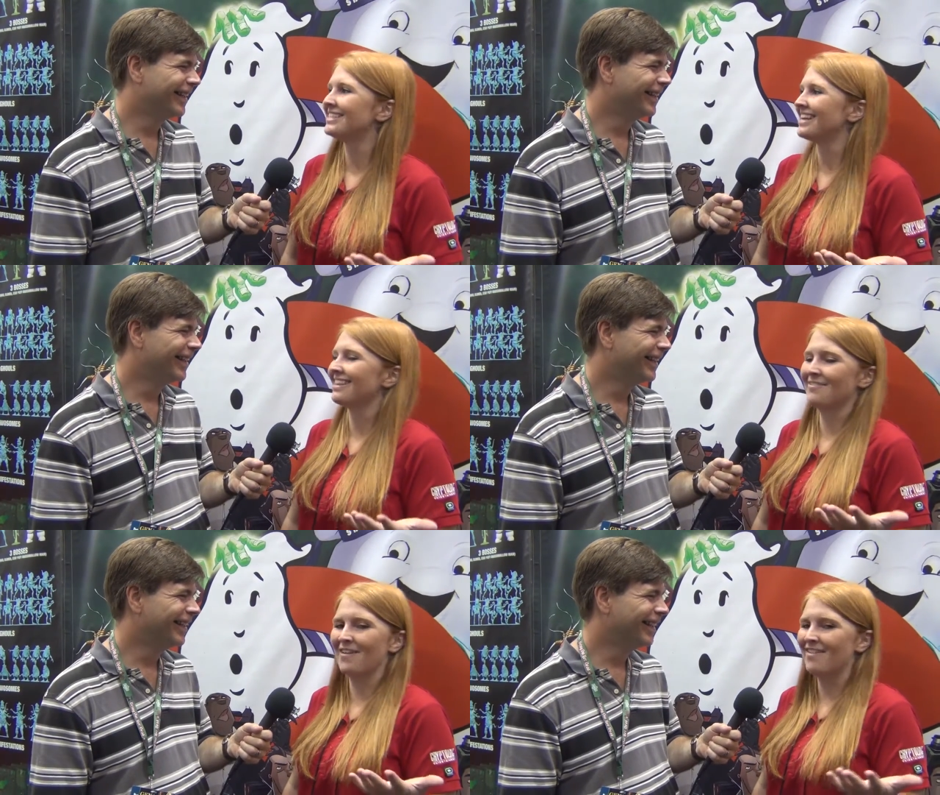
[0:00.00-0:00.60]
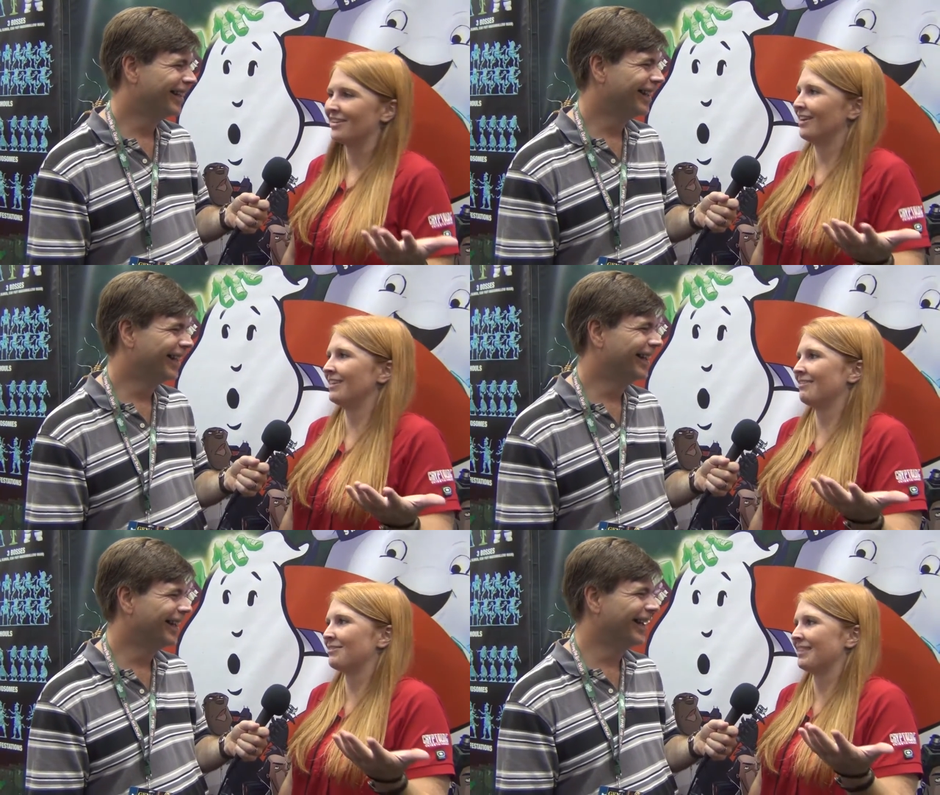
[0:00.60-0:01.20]
Speaker 1: saying that forever. No
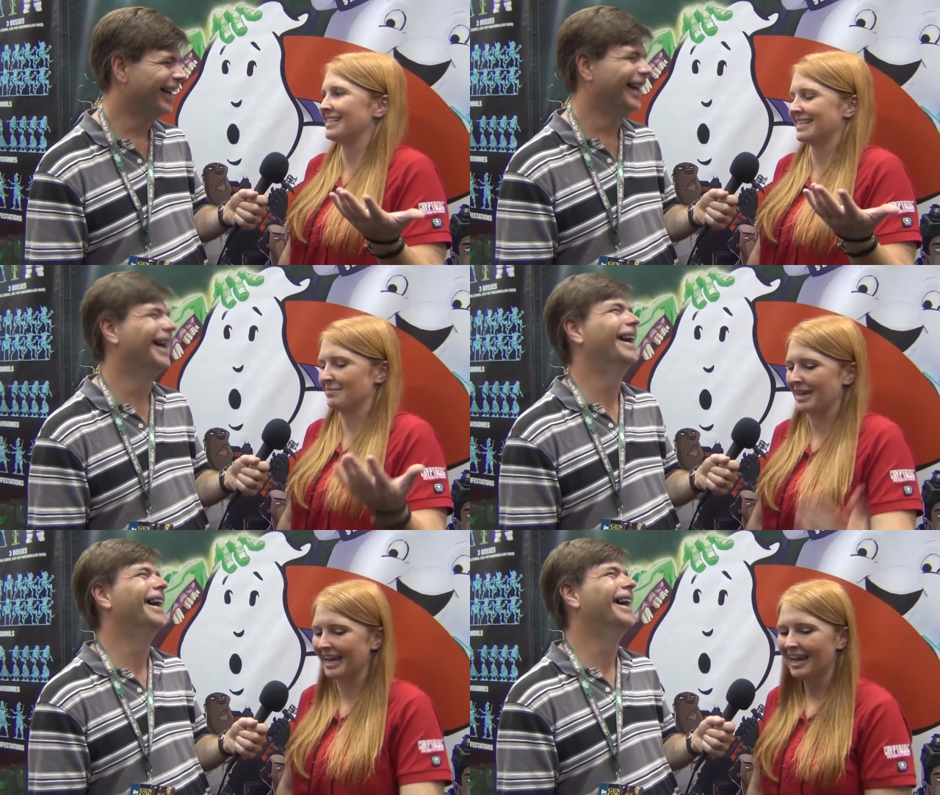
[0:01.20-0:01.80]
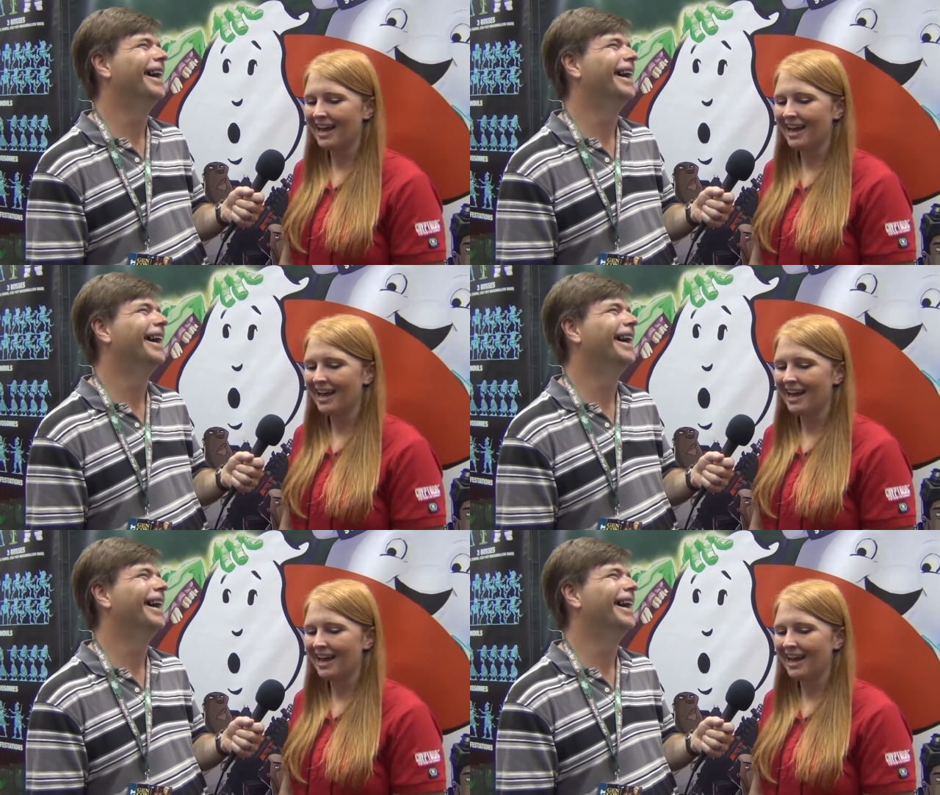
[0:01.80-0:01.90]
one ever listened to me.